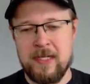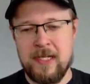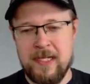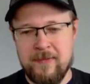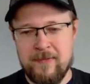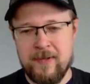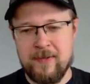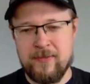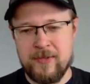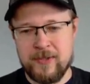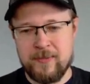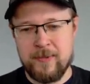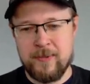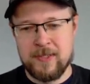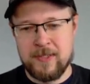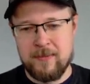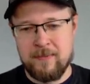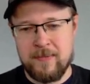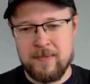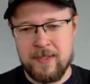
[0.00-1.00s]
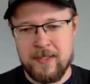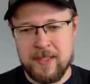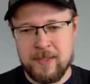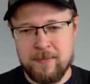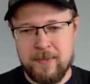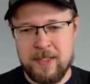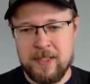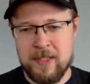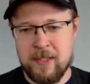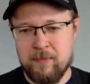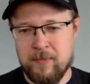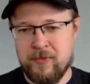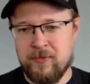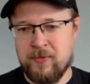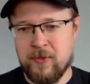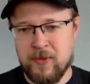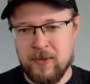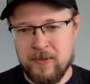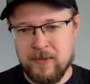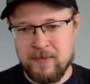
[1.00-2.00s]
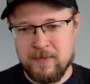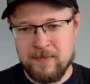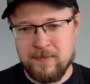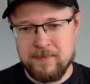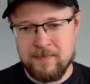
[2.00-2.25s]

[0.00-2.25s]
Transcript: even if it's about something that's been done before.